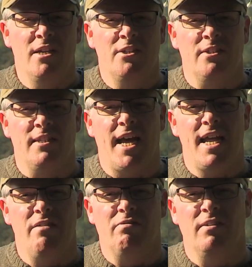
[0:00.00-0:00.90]
So
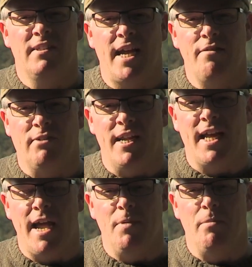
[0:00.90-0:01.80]
Dave Drake
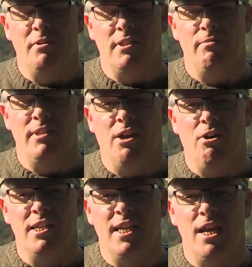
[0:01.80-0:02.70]
came up with the
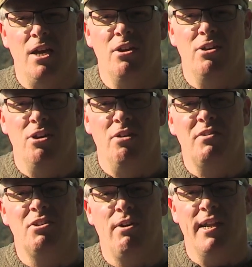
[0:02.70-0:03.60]
idea of
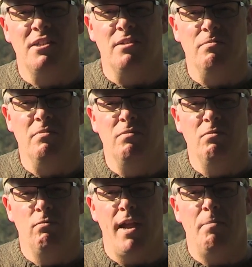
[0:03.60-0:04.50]
tying some
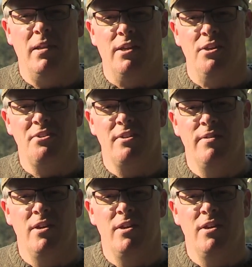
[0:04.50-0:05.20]
replicas